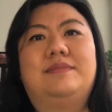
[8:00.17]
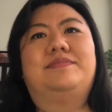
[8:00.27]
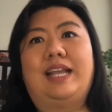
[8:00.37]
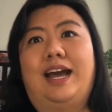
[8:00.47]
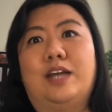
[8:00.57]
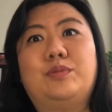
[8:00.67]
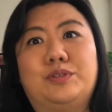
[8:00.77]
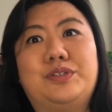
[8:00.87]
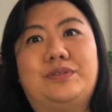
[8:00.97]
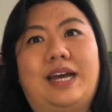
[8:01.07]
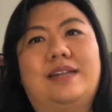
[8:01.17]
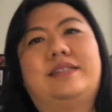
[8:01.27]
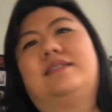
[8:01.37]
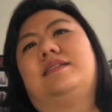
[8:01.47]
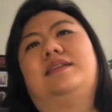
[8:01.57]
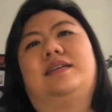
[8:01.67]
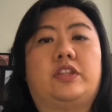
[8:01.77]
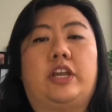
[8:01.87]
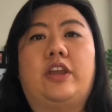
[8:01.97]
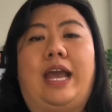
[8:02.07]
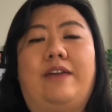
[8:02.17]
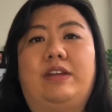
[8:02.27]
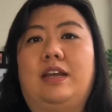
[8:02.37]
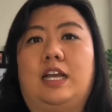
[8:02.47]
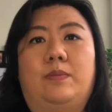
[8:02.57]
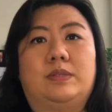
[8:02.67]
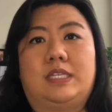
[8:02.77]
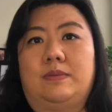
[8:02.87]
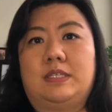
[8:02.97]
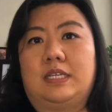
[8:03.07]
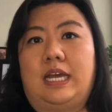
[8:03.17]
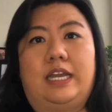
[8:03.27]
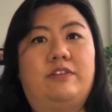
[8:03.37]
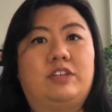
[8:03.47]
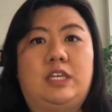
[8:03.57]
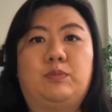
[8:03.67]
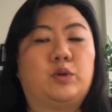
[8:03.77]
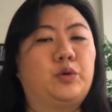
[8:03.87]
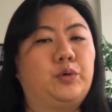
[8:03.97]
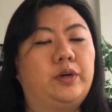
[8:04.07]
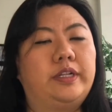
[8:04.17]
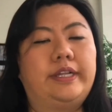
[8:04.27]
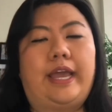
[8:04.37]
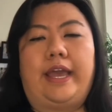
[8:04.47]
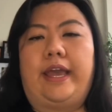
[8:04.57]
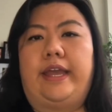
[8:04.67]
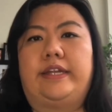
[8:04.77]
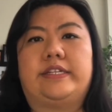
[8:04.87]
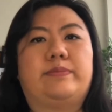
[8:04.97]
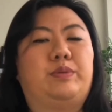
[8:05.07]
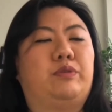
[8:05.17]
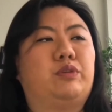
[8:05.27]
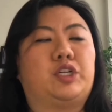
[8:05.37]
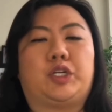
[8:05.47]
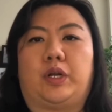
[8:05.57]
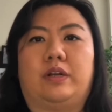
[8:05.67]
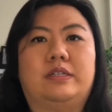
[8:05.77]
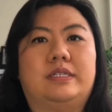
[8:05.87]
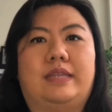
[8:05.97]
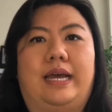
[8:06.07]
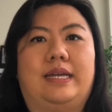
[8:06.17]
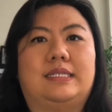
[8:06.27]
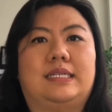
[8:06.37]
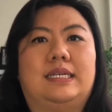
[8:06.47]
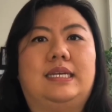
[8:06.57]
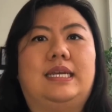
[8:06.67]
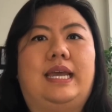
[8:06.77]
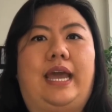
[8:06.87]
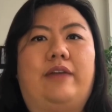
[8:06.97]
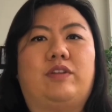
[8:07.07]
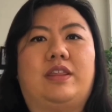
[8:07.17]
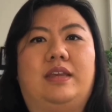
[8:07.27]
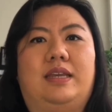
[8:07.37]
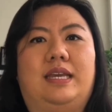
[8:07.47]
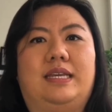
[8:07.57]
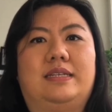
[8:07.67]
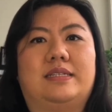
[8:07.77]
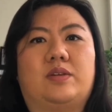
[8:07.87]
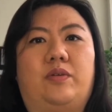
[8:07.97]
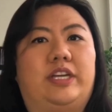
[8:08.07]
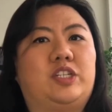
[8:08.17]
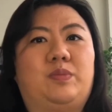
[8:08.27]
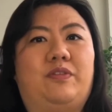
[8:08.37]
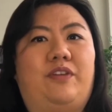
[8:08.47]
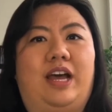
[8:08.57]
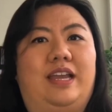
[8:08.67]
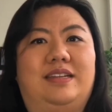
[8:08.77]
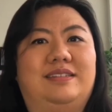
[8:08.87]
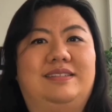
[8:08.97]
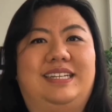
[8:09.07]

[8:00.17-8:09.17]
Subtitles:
I will do that. So there you have it, a couple tips to kind of keep your cool and be reassured that everything is going to be fine.